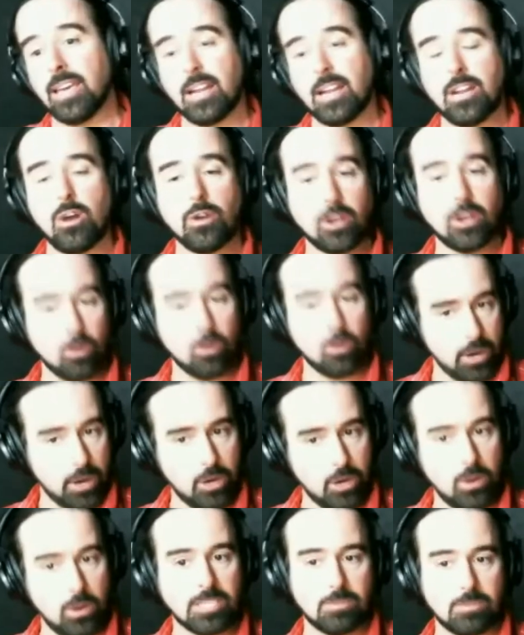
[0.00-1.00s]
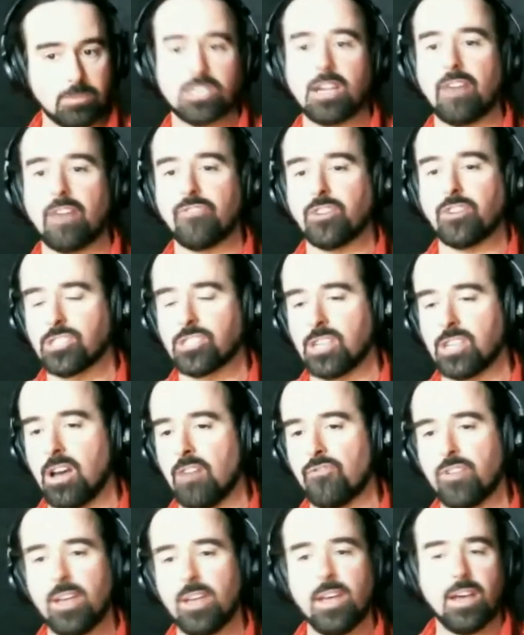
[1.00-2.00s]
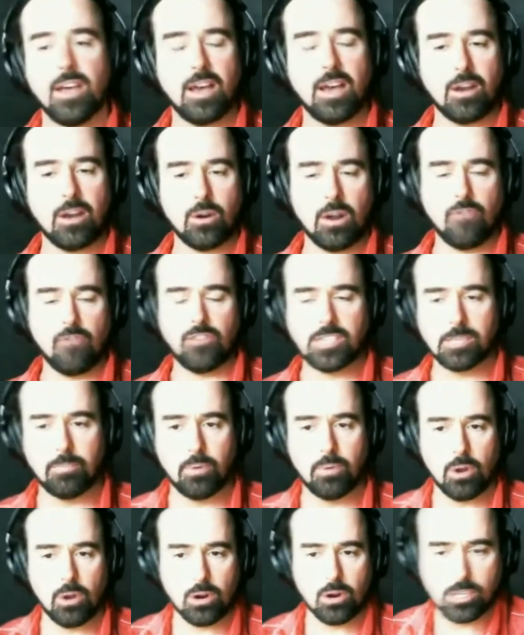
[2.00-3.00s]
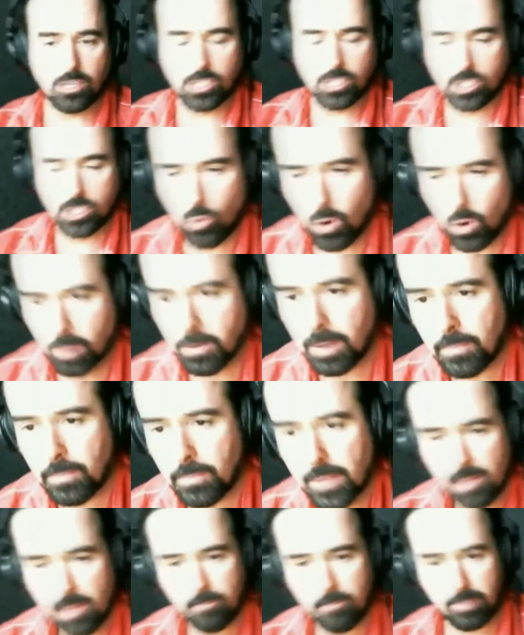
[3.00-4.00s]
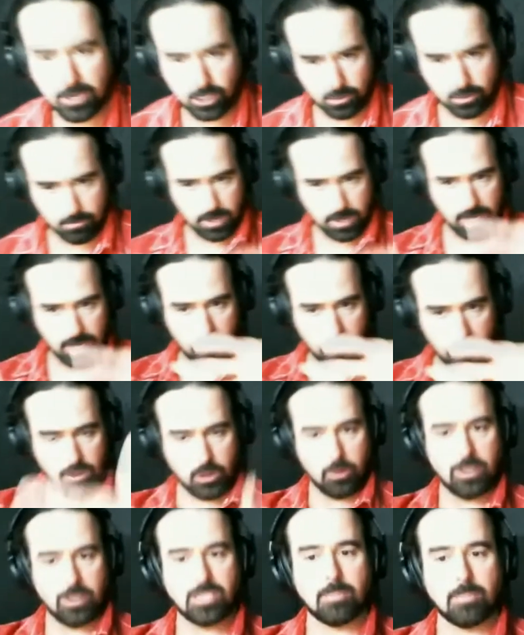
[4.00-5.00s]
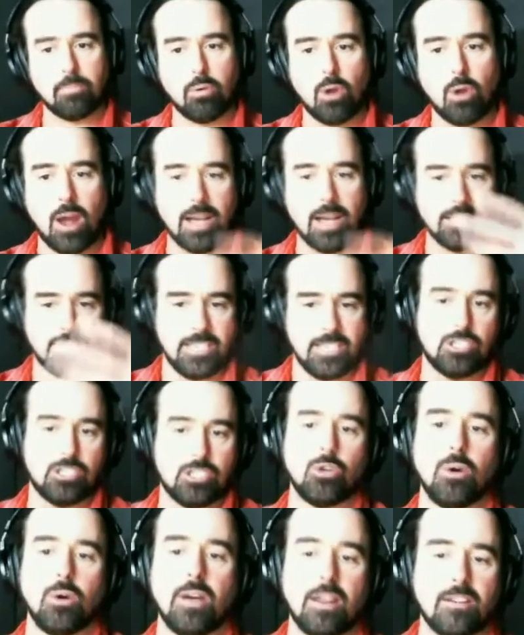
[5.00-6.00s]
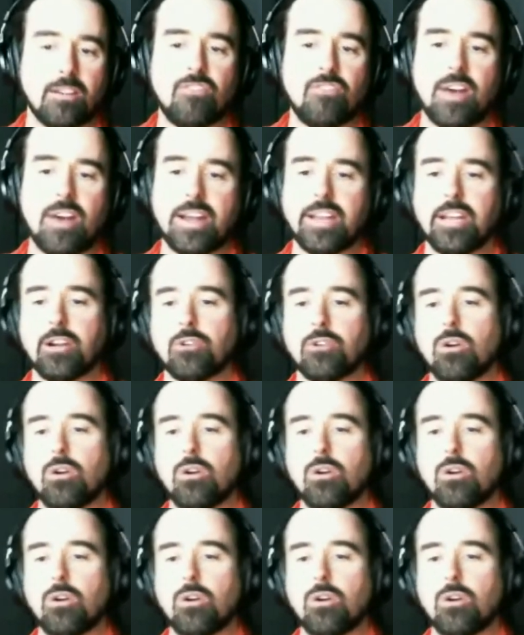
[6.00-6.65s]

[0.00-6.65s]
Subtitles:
And I know you're working on some stuff yourself. I don't know if it's a book or just a warm-up, but there is a process to it and finding your